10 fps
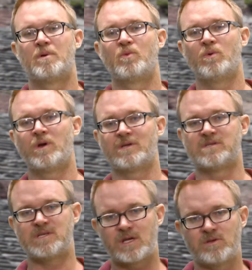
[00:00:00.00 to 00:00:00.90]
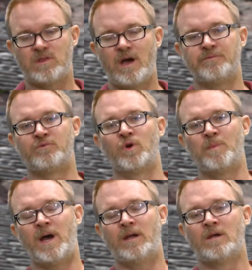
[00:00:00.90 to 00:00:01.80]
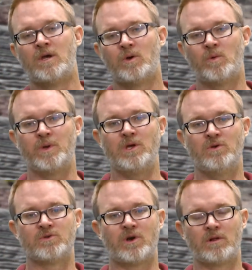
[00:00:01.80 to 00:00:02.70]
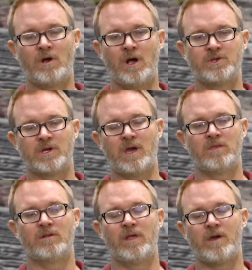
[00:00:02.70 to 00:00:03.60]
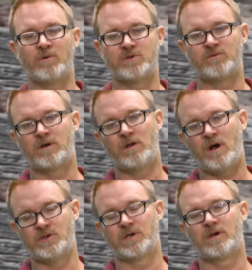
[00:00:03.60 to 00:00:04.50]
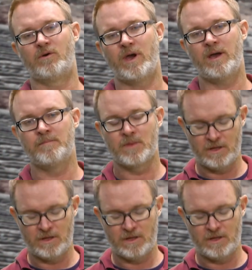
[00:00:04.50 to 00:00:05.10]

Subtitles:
but we want to stick to that format when we use our logic and the language of our logic, okay?